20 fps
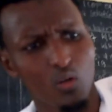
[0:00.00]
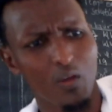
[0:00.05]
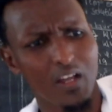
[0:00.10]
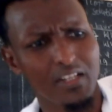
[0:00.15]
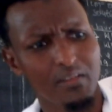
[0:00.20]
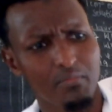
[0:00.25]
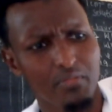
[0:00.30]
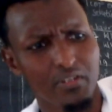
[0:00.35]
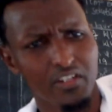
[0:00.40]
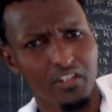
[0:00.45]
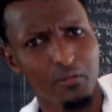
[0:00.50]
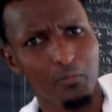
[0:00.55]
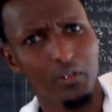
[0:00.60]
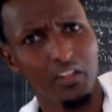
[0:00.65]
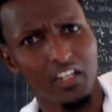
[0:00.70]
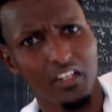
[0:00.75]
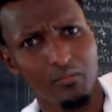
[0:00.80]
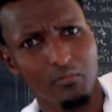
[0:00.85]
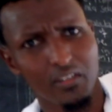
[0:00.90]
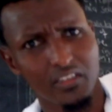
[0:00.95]
white
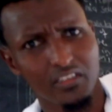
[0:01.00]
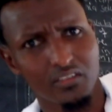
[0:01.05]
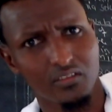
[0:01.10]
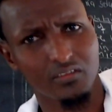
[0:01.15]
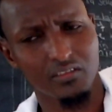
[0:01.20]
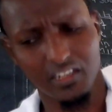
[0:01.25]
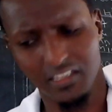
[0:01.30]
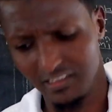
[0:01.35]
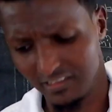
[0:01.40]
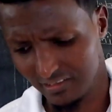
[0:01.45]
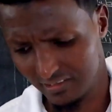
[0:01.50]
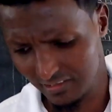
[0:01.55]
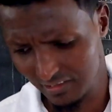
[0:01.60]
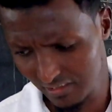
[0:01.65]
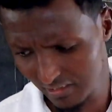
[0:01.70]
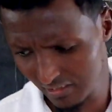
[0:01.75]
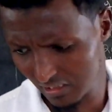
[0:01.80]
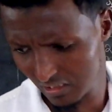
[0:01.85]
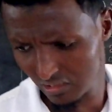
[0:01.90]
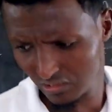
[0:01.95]
precipitate, my students.
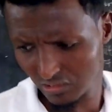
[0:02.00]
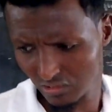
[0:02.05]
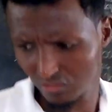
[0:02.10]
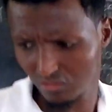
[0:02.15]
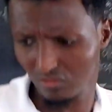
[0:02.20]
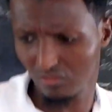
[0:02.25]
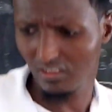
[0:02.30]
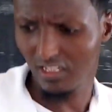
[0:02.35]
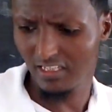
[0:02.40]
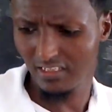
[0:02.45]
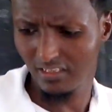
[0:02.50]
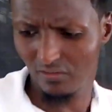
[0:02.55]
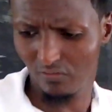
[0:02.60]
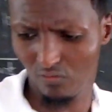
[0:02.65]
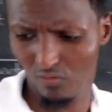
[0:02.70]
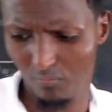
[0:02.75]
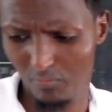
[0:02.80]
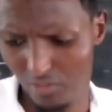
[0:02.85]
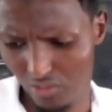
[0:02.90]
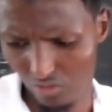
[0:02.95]
So that's the
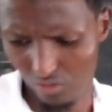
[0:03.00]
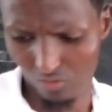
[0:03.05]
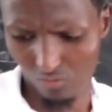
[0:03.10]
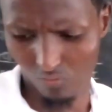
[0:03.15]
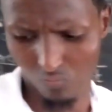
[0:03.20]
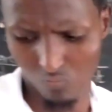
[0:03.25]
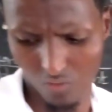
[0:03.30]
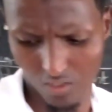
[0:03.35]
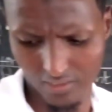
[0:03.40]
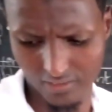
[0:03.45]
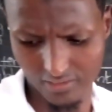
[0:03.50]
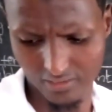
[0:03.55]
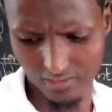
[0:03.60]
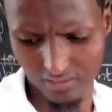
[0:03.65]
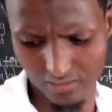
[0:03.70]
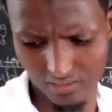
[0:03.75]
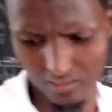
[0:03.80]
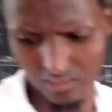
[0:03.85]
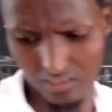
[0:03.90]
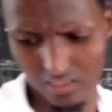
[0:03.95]
formation of what?
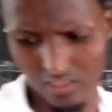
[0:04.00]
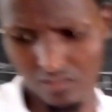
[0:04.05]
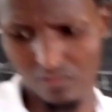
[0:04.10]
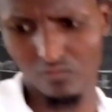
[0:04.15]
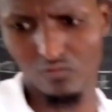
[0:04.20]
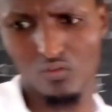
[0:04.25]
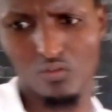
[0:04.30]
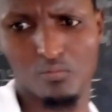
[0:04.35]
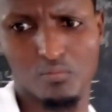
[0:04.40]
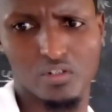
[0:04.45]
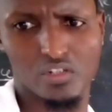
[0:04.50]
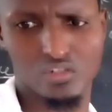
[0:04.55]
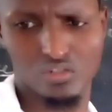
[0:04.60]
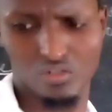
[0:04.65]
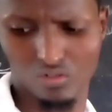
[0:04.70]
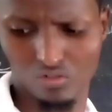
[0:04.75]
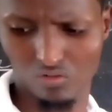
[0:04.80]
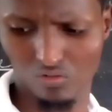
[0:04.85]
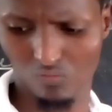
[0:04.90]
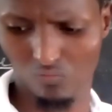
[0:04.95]

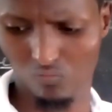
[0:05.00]
Formation of